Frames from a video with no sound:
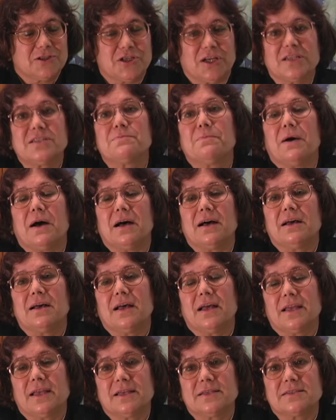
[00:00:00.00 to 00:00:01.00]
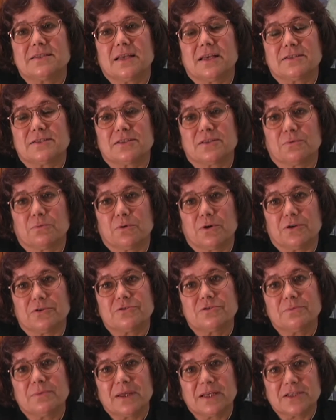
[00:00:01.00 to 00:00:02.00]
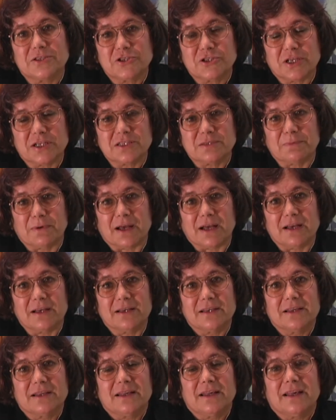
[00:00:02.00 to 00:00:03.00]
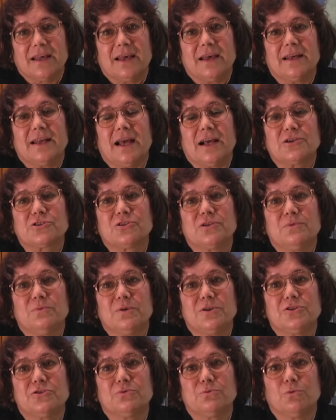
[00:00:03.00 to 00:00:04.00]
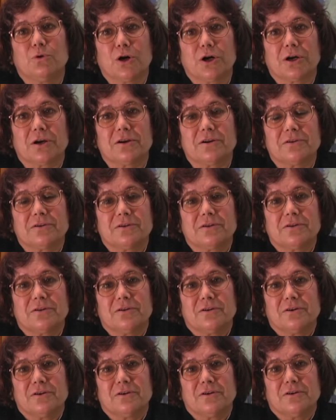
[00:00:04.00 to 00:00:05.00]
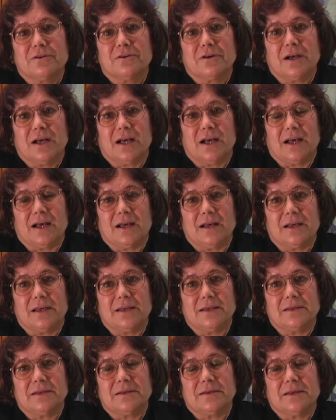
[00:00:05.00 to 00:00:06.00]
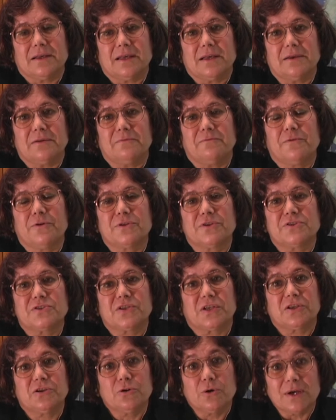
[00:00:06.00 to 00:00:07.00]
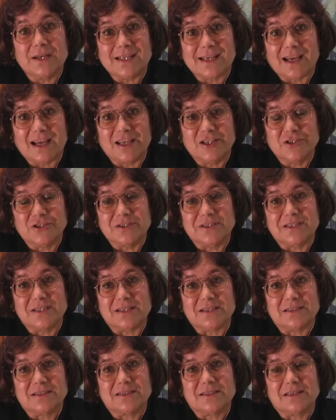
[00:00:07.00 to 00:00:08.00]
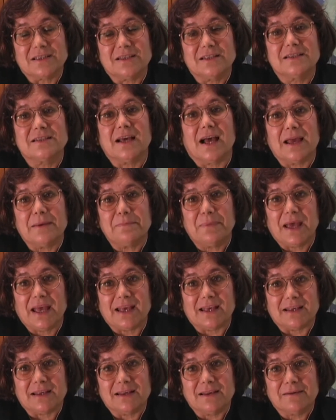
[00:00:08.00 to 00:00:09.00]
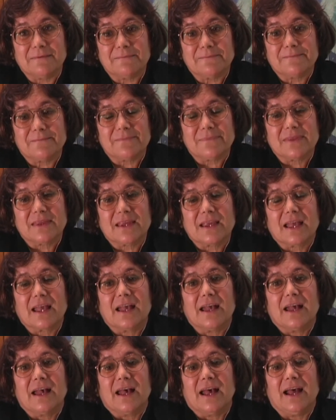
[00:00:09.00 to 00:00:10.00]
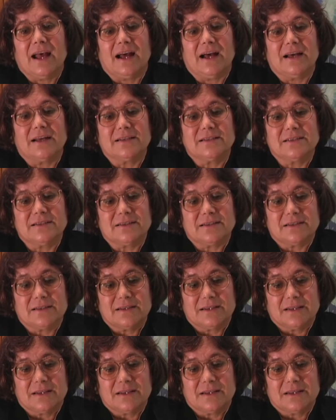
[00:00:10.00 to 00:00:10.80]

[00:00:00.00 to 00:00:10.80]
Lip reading: chutzpah, I guess that's the word, tremendous chutzpah, and actually went to work for the security agencies in Taipei. And